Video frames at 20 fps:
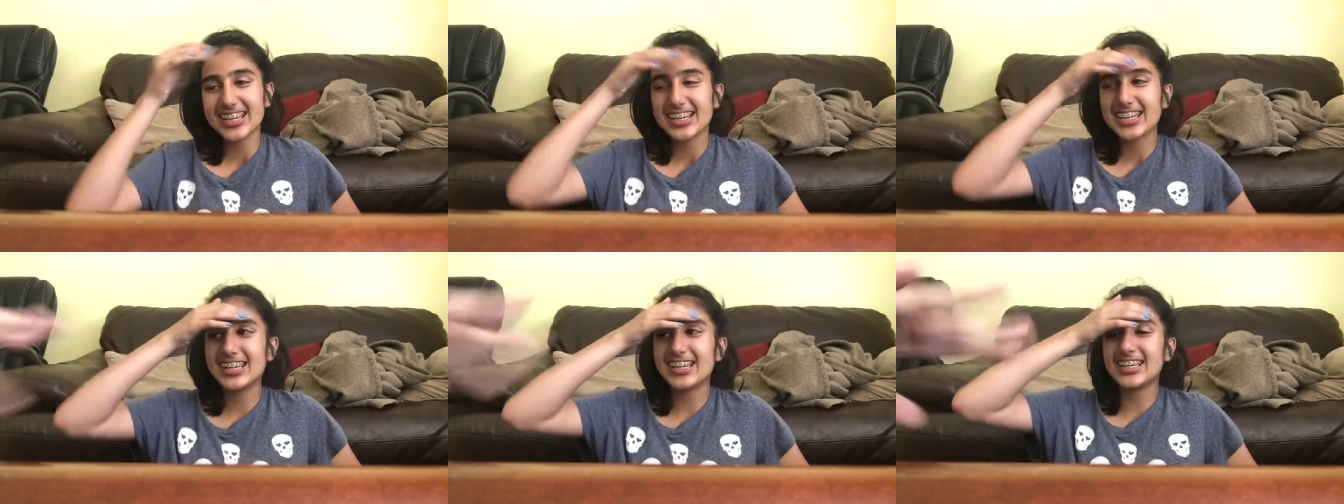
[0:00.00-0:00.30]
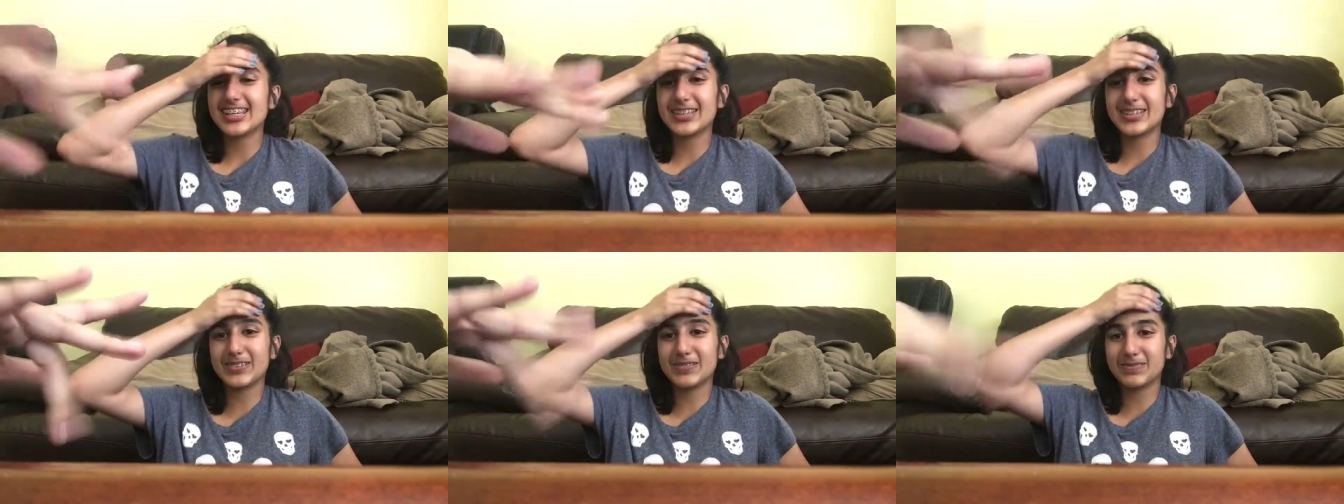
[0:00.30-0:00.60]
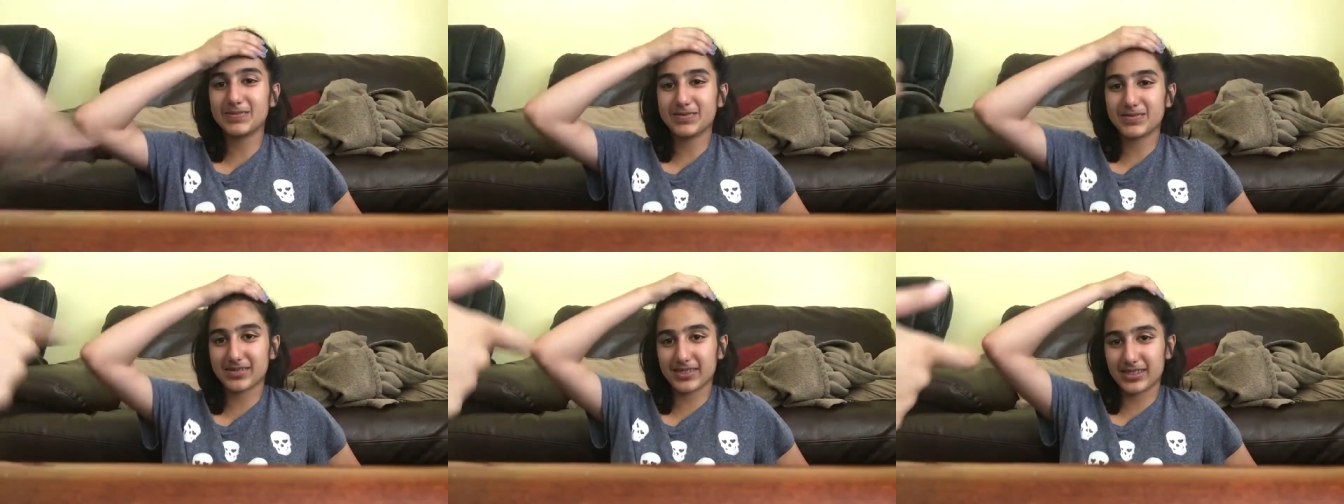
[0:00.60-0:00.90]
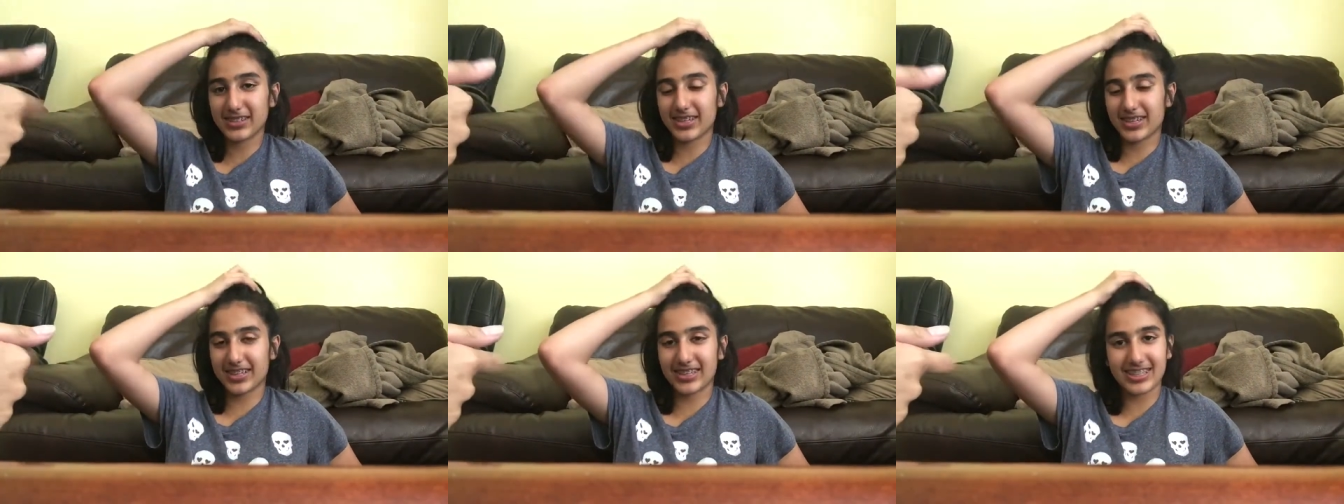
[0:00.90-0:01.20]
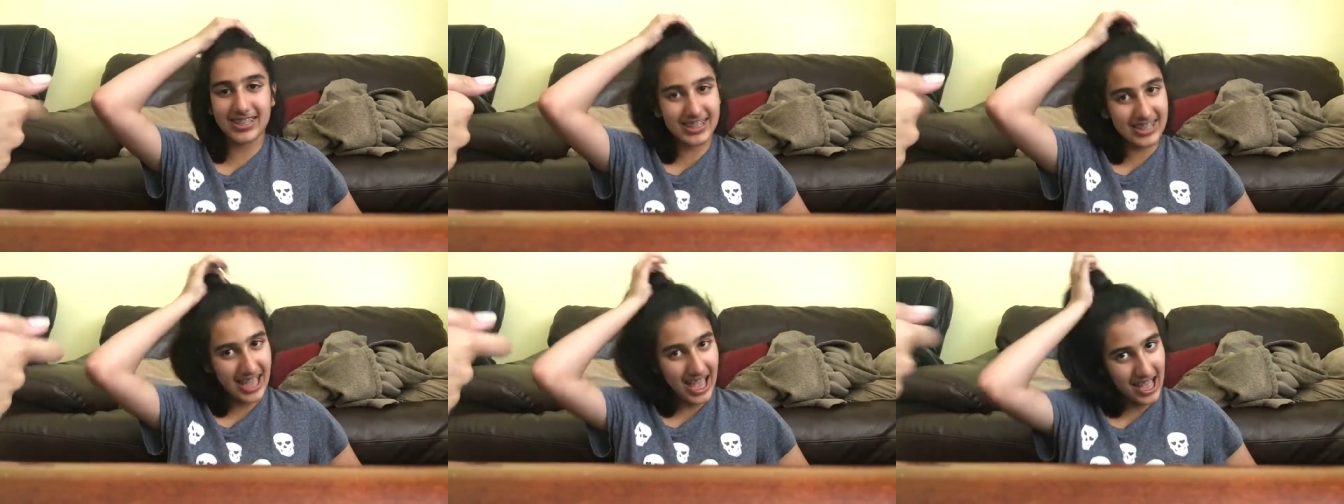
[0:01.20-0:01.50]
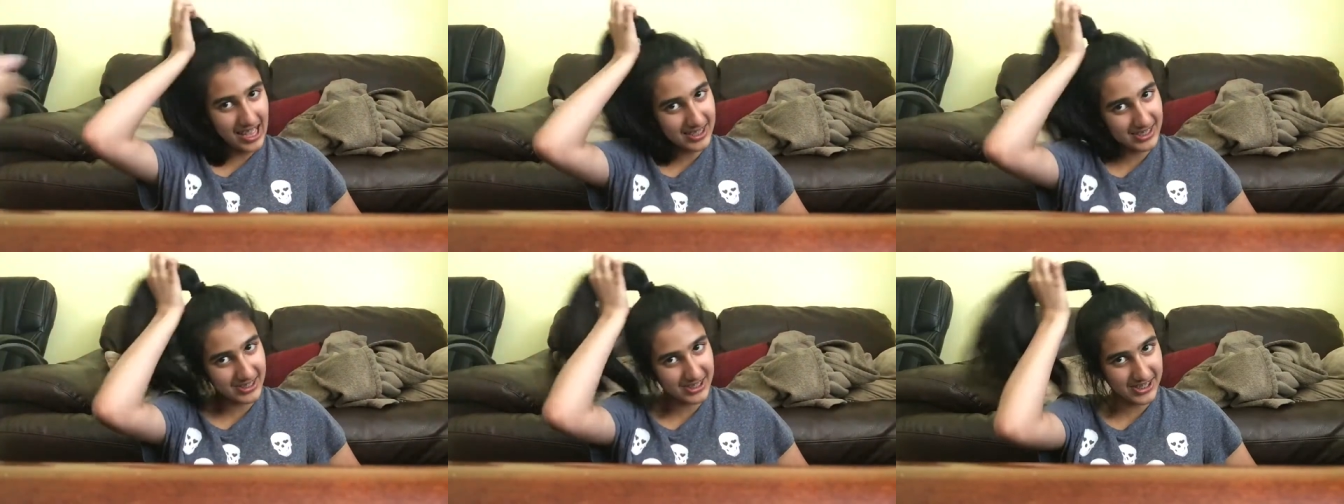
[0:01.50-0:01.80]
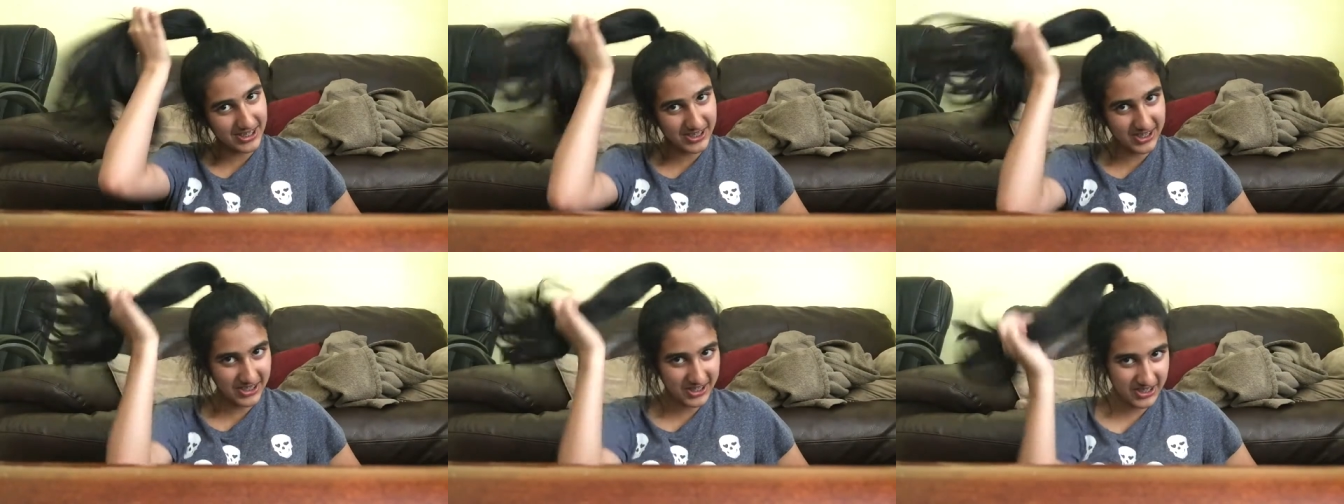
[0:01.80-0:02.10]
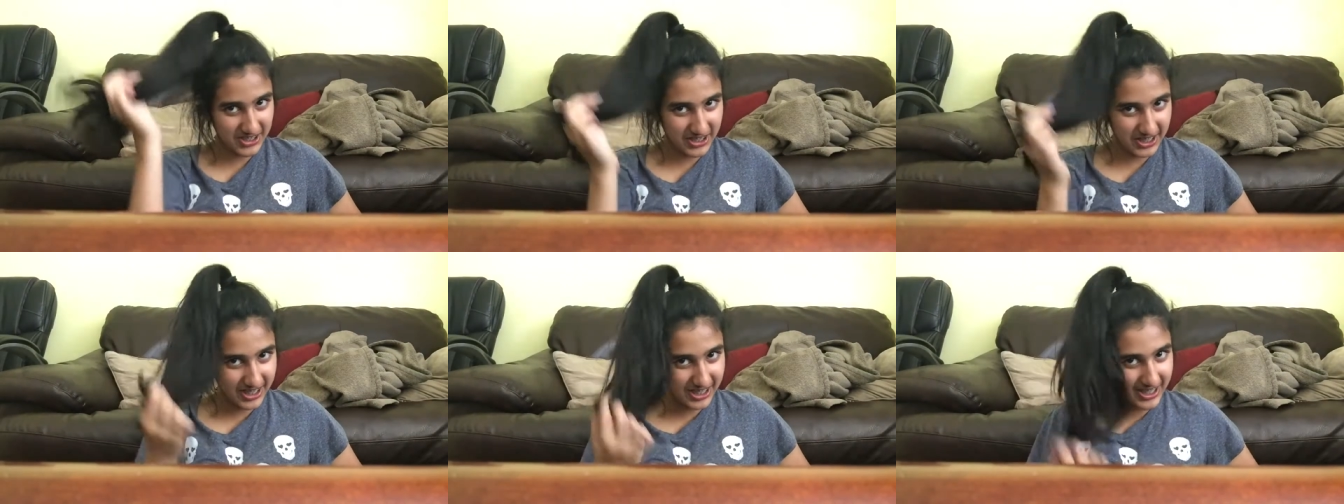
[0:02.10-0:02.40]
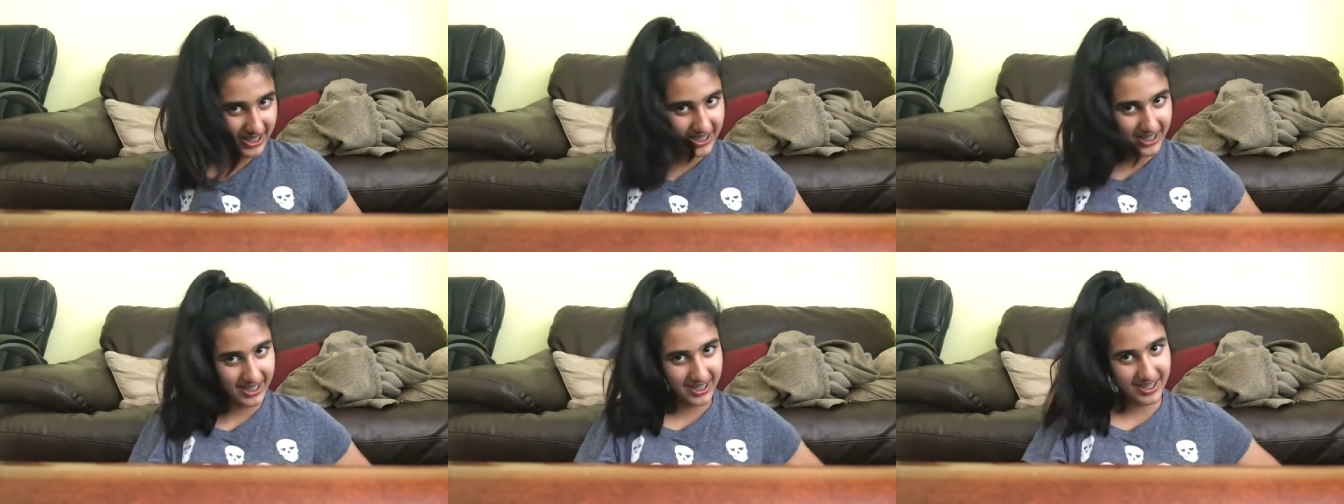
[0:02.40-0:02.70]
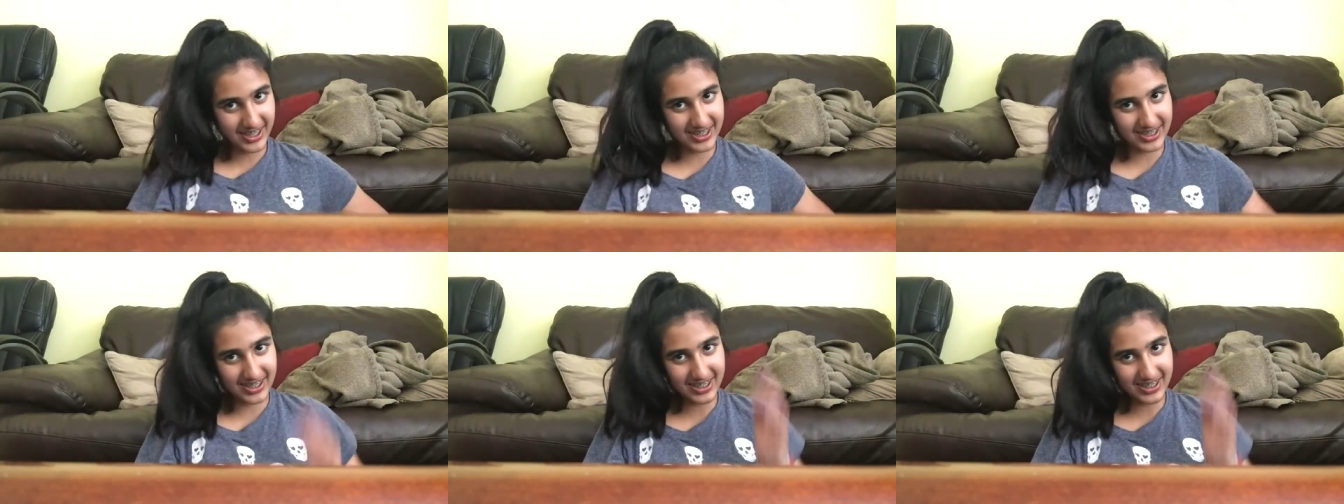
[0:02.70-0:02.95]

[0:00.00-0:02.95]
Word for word: Um, Me. Yeah. She